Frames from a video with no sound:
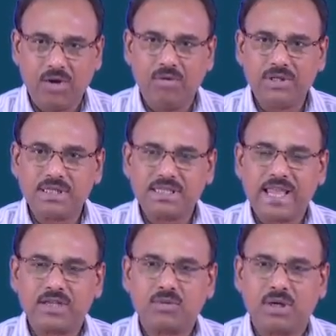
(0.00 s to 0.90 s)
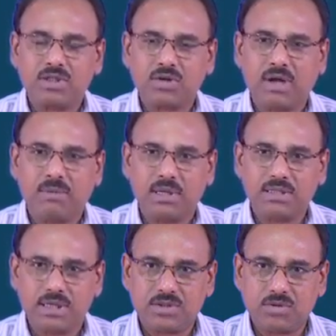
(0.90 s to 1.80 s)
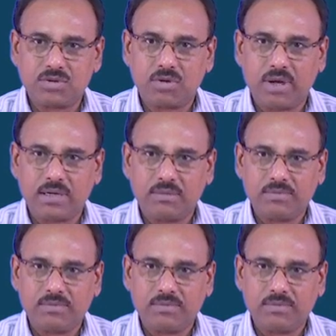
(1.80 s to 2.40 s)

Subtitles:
which is x 1 square plus x 2 square.